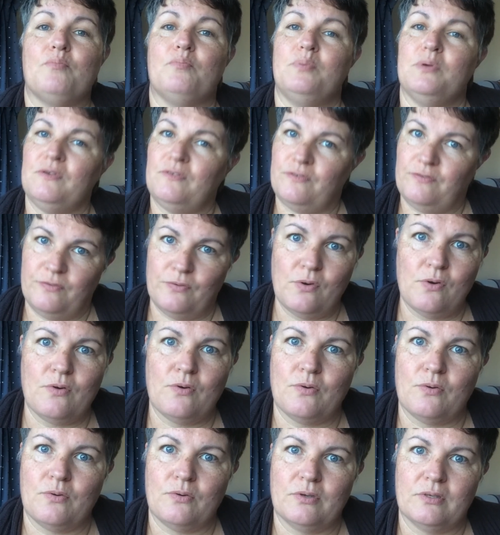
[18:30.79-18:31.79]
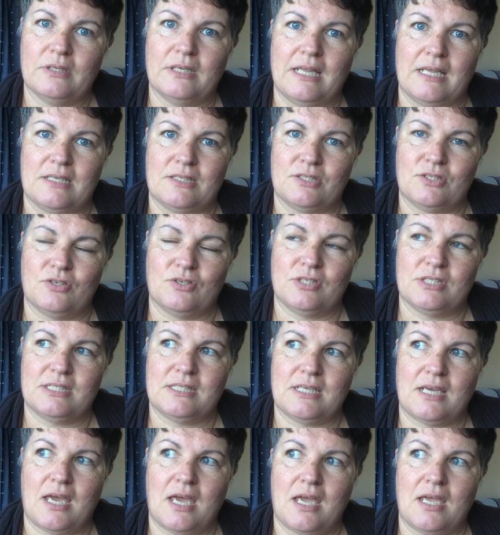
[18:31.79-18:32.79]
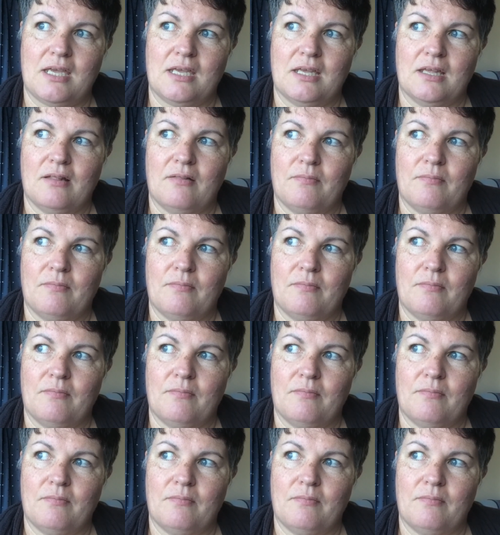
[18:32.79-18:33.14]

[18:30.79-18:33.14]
before next Thursday,